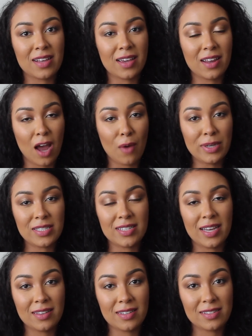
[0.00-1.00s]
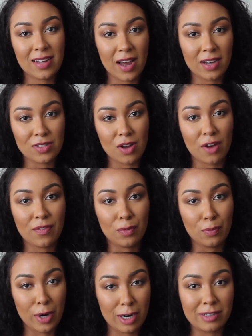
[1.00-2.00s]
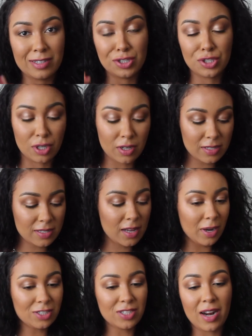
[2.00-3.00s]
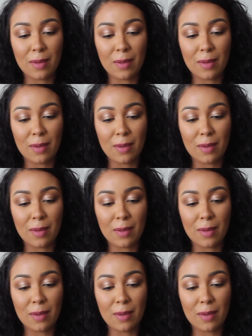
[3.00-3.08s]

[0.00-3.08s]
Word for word: I cannot wait to take these tags off and wear these shirts much.